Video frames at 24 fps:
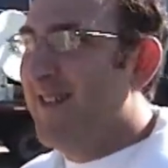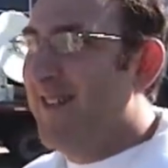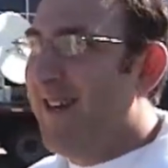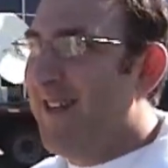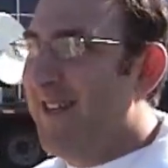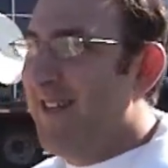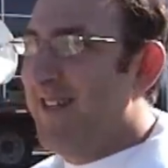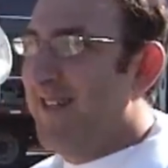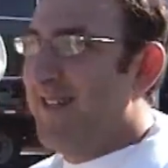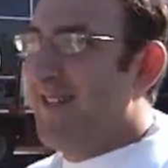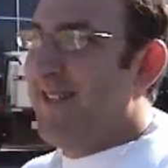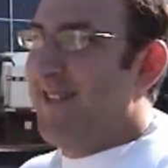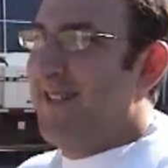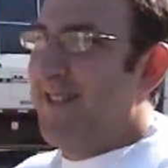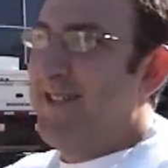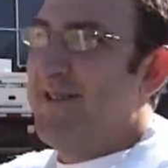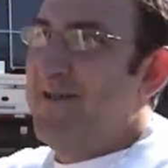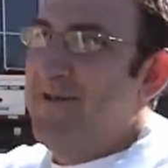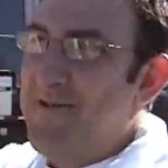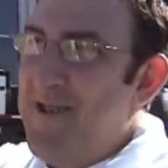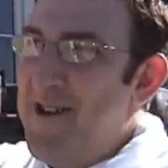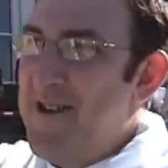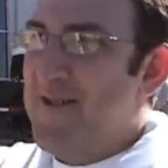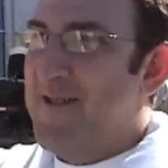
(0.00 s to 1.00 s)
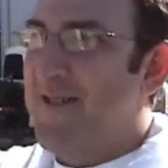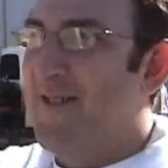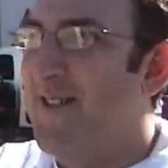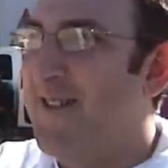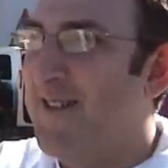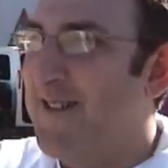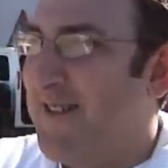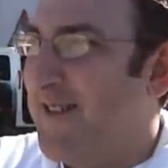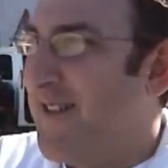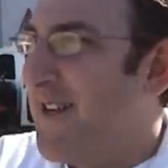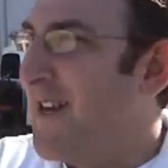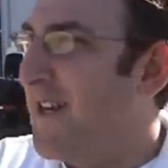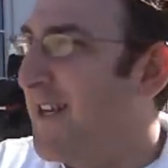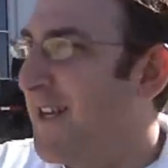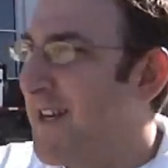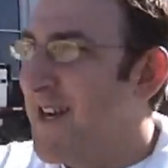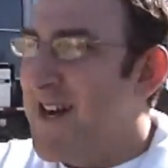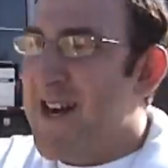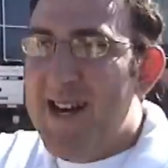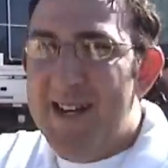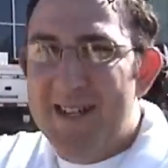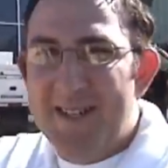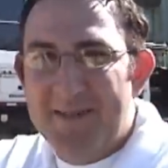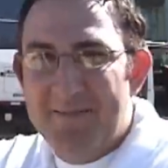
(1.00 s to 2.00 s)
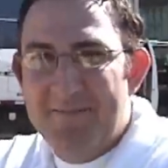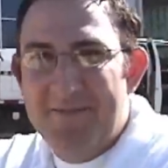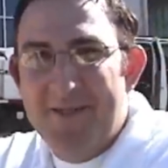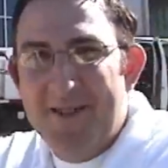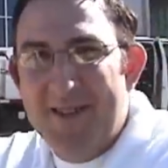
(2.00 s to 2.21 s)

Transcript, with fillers: so that didn't sit too well with us tech guys.